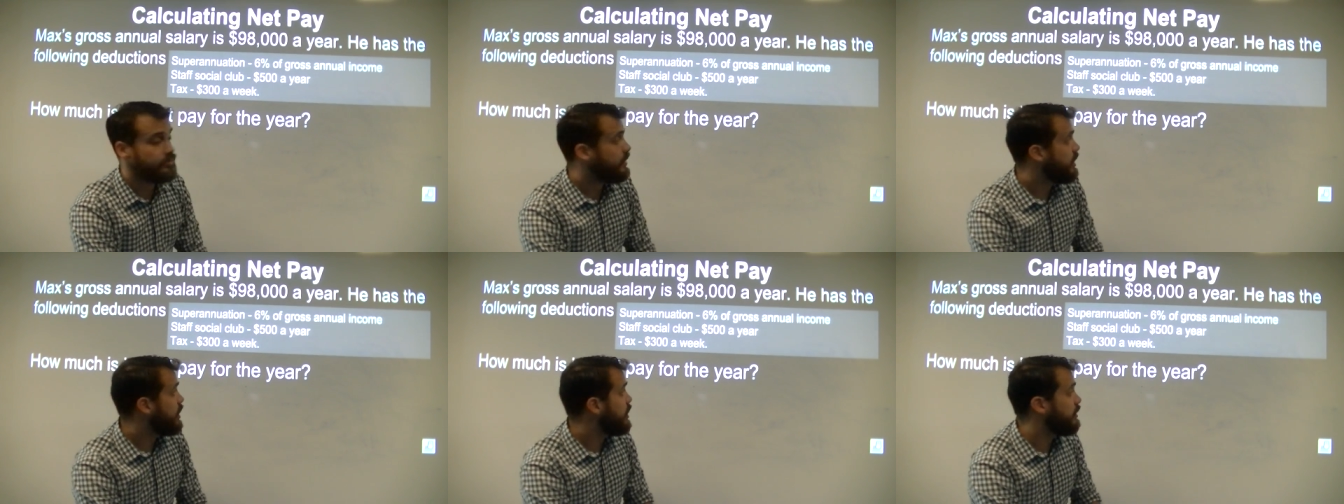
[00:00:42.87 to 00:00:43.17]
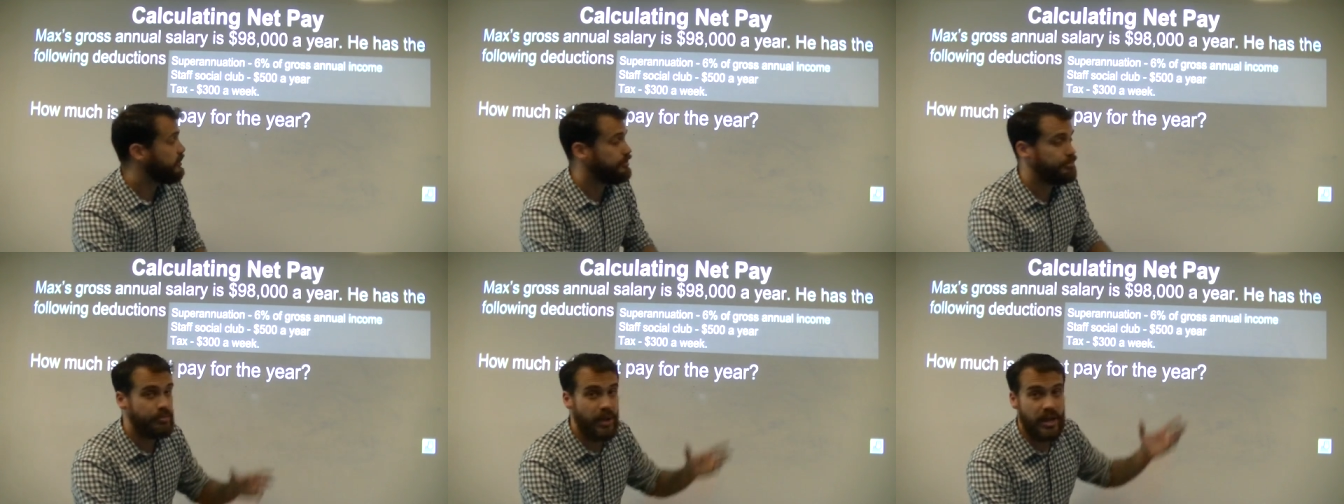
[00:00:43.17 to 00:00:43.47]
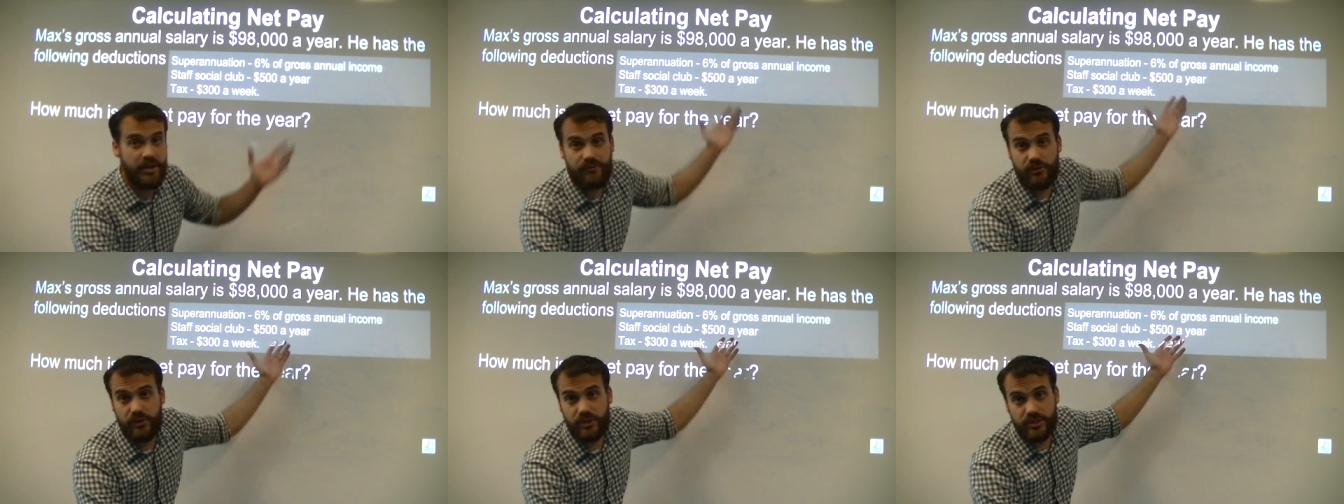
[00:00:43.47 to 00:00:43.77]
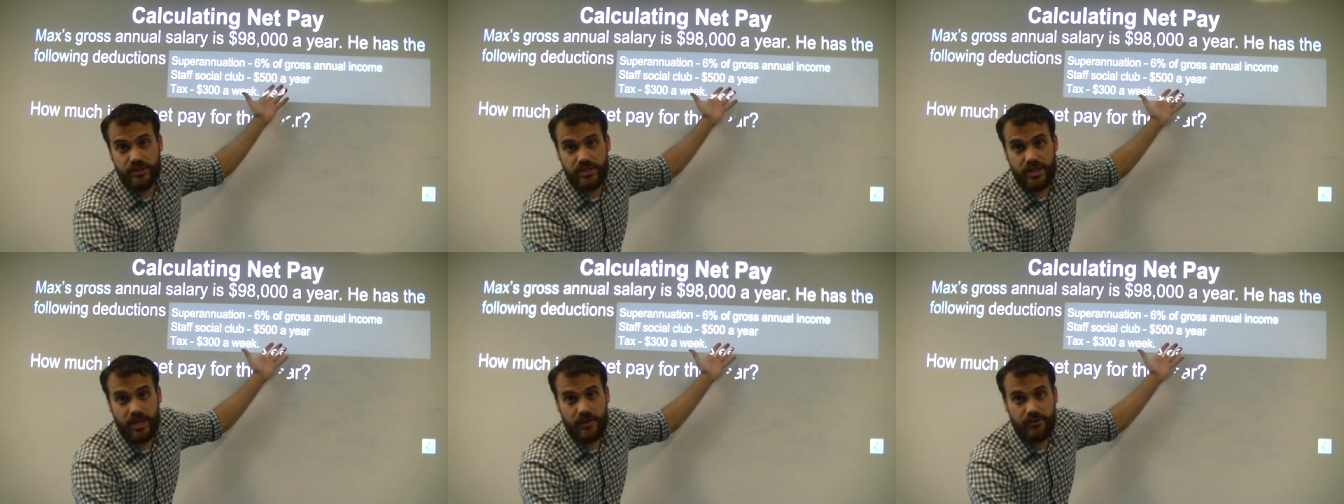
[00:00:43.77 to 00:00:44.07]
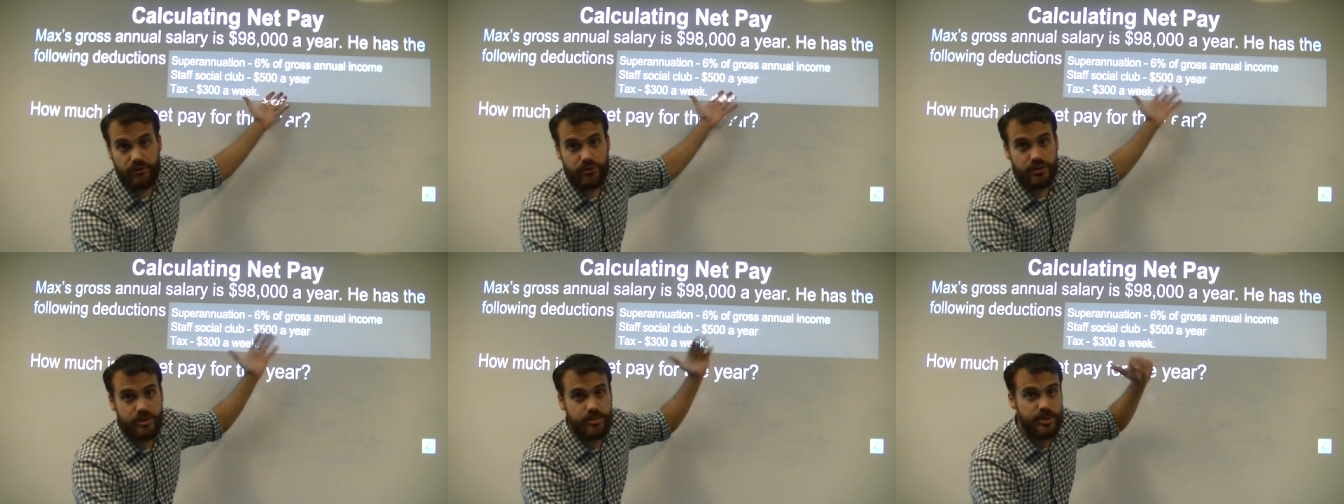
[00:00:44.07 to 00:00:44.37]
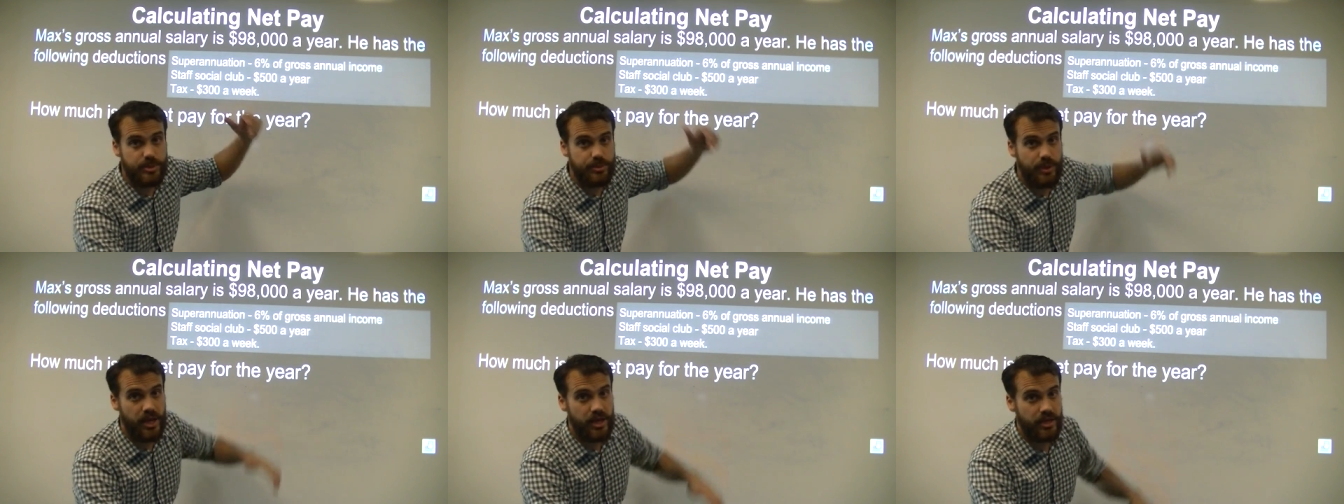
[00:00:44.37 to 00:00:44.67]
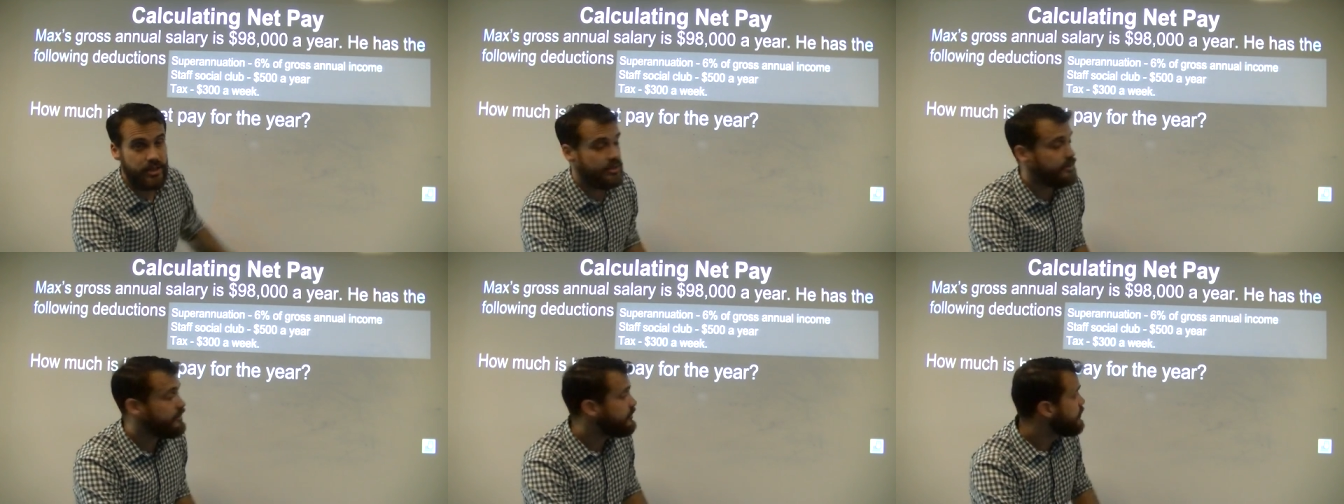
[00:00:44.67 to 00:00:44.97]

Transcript: uh, pay for the staff Christmas party.